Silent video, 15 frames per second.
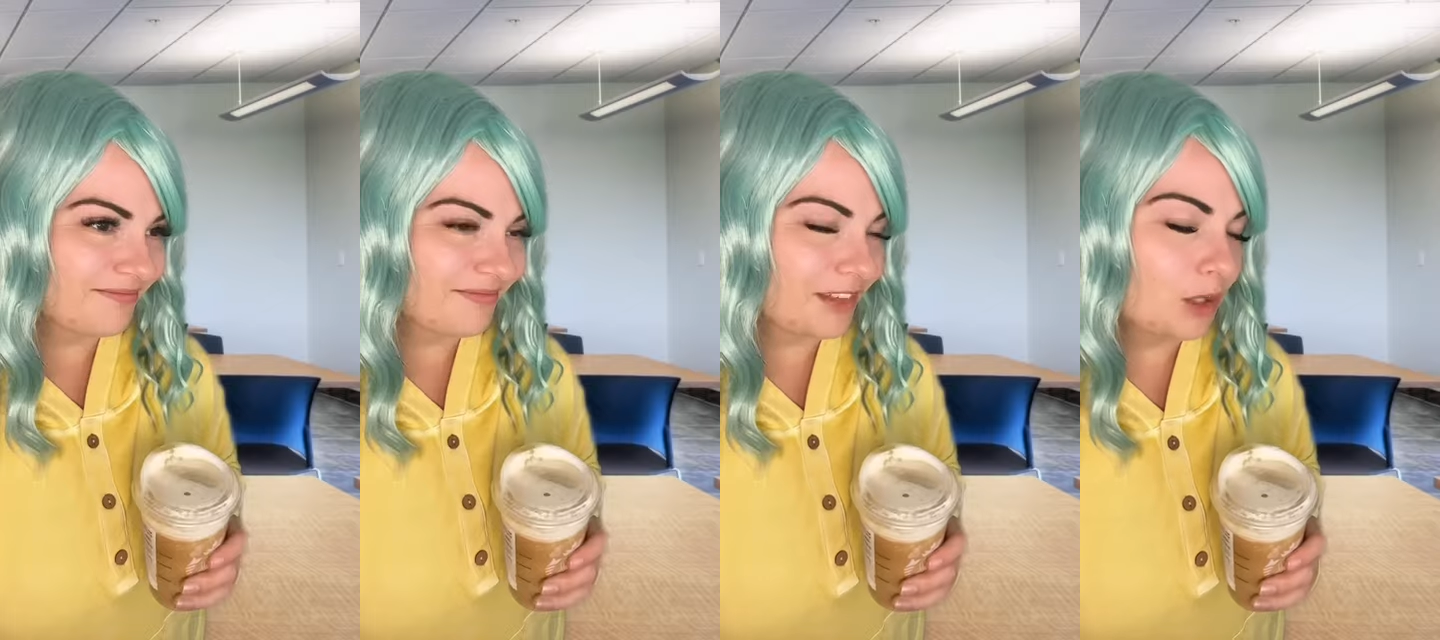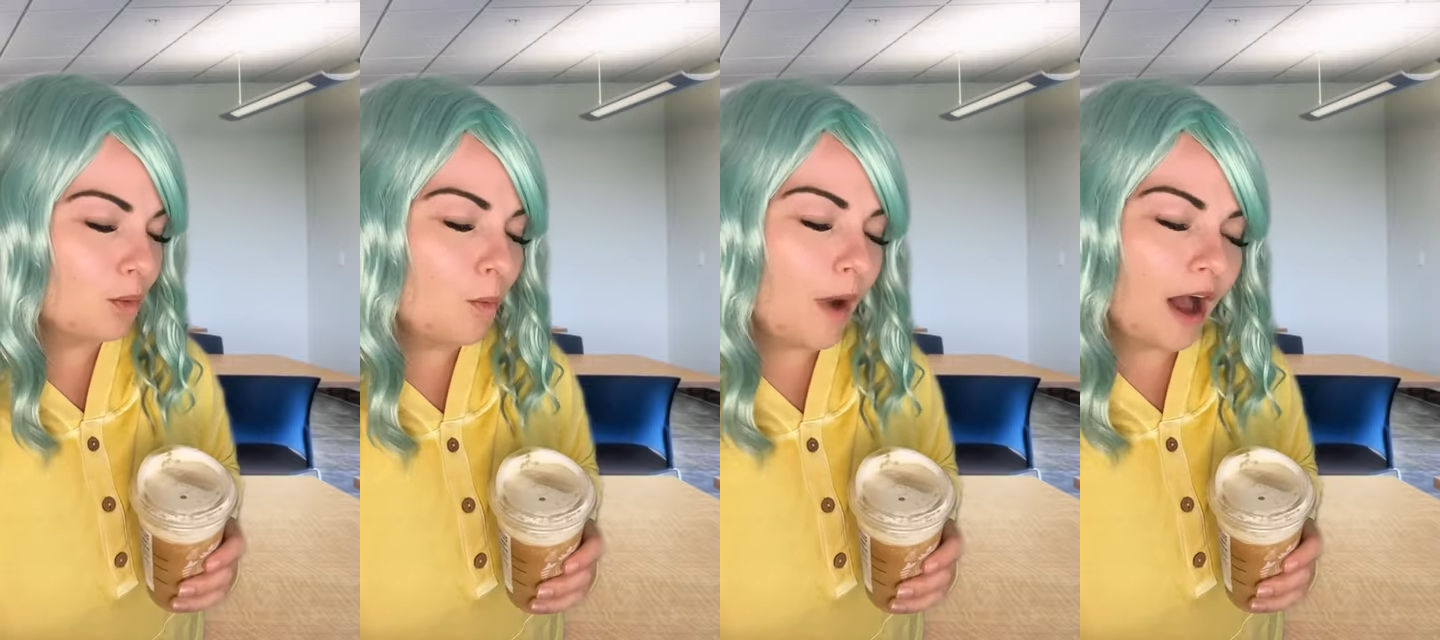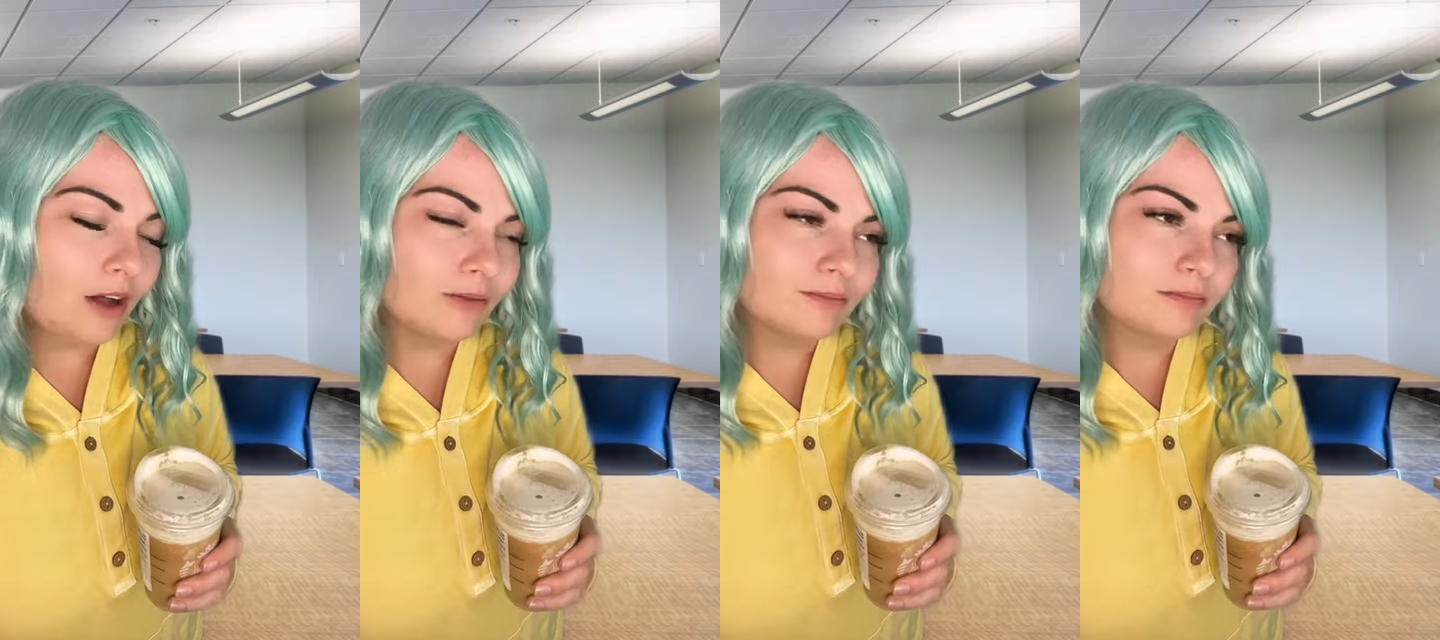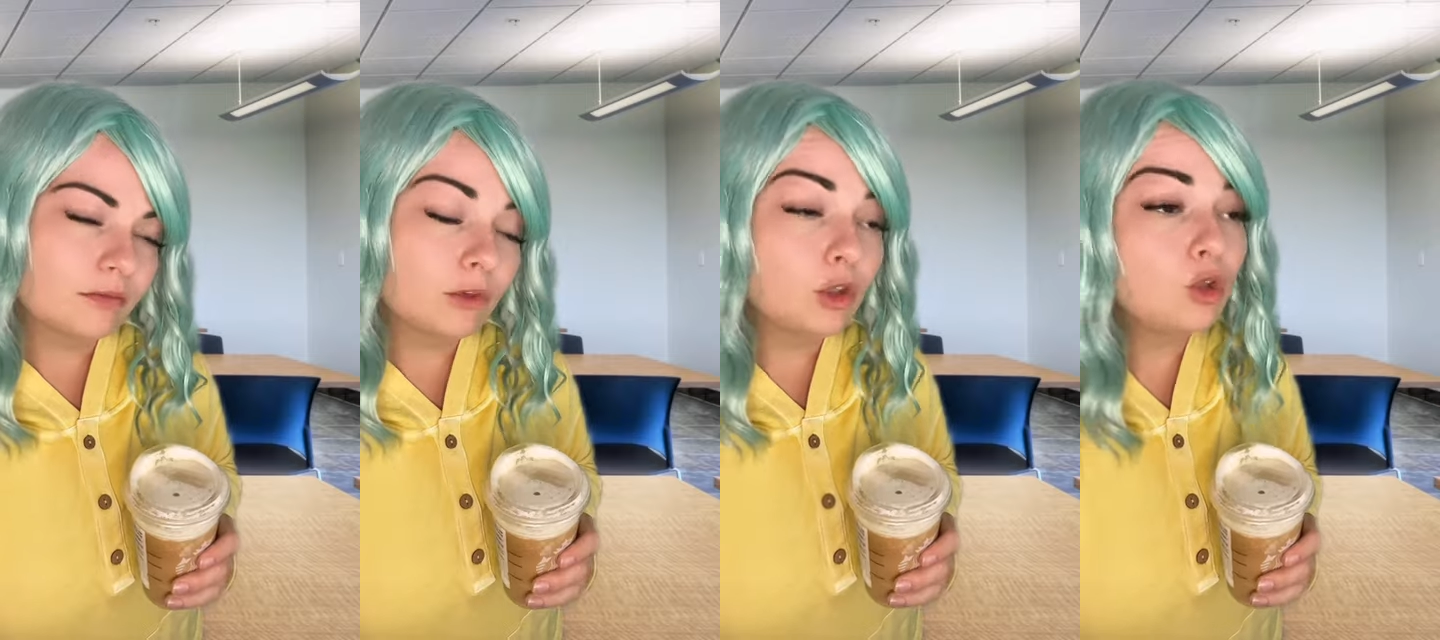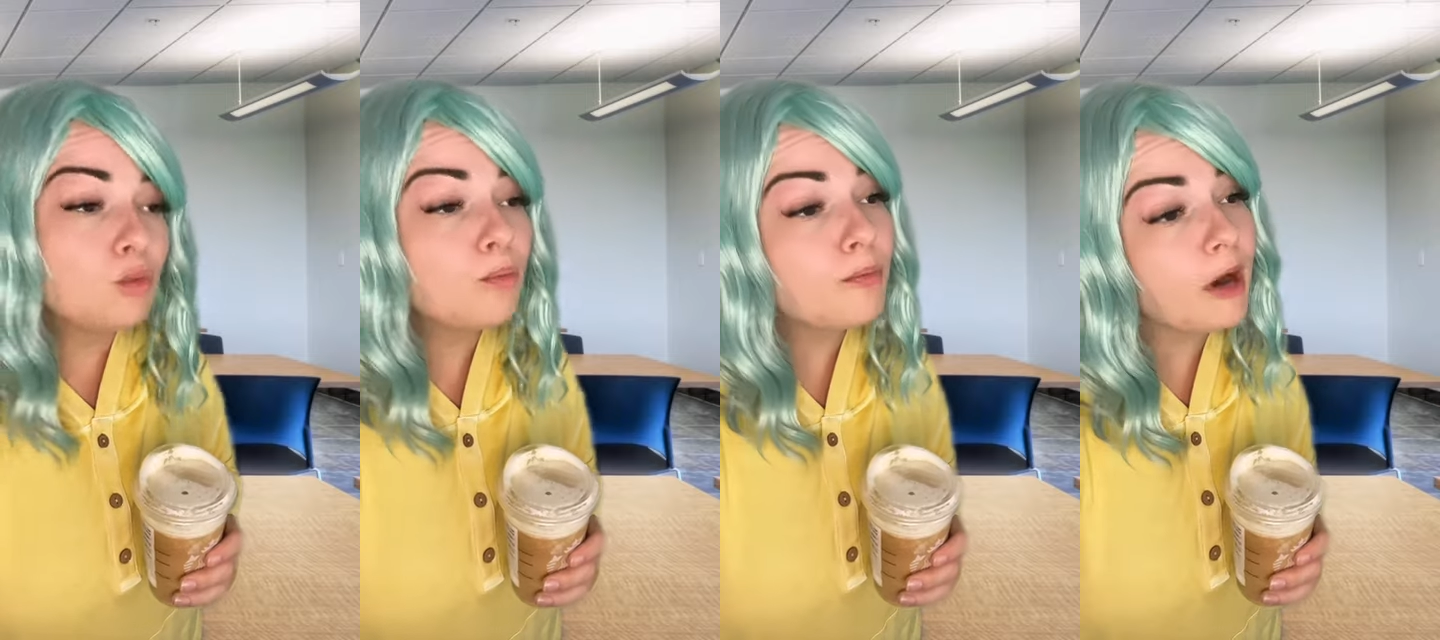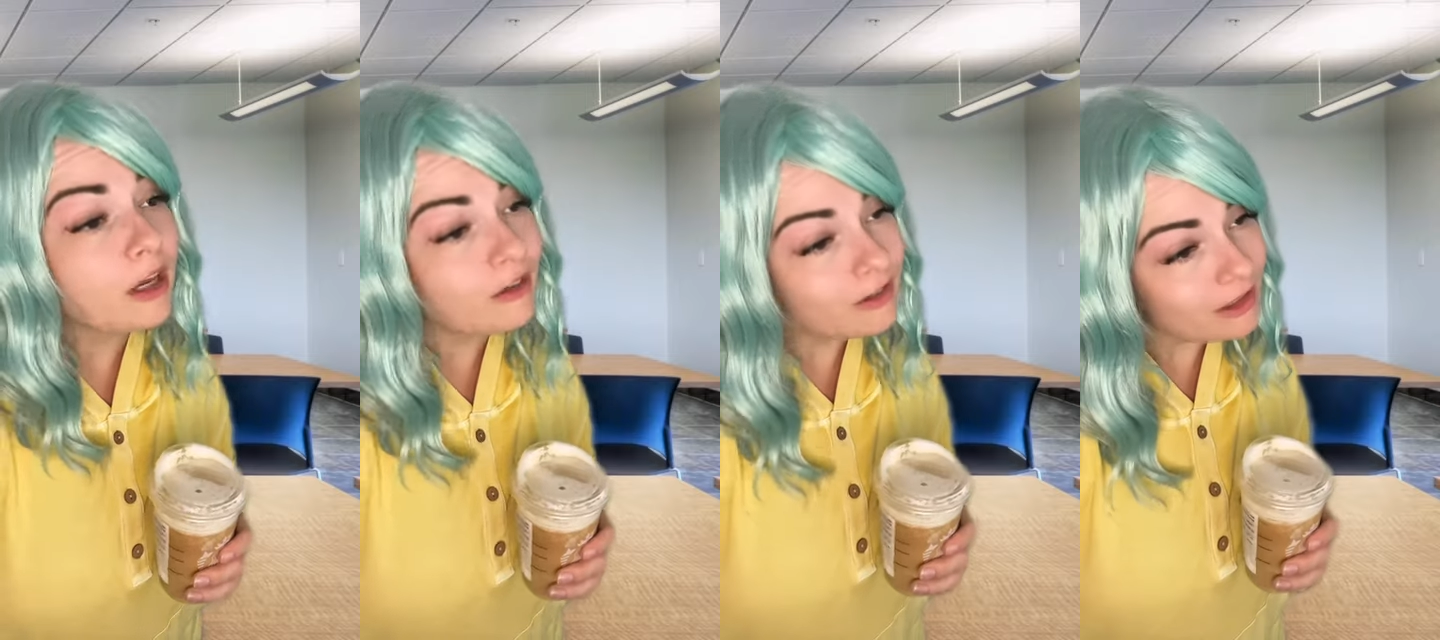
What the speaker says: Well, you better